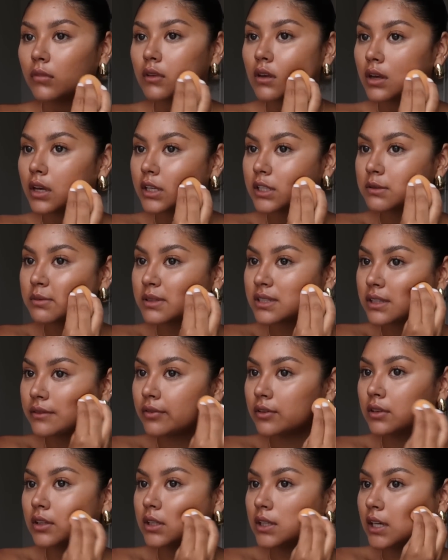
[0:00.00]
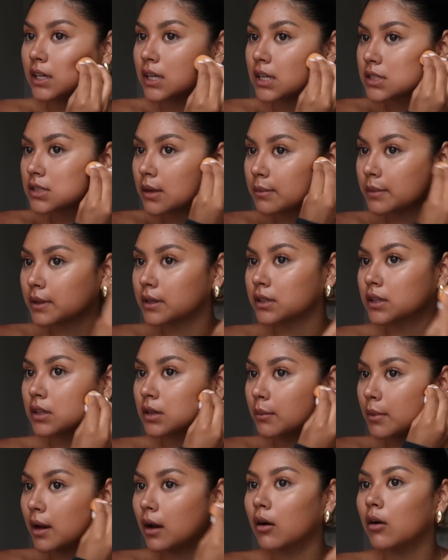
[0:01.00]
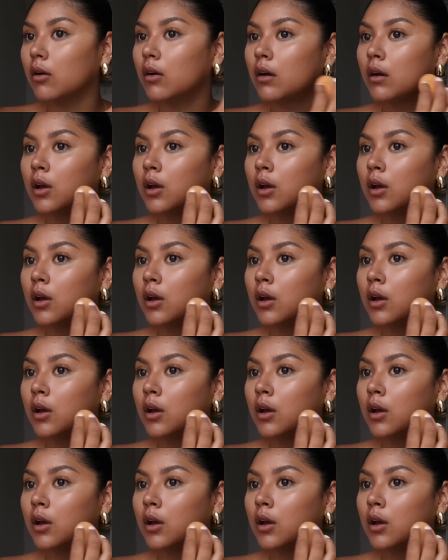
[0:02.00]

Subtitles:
I specifically can't stop thinking about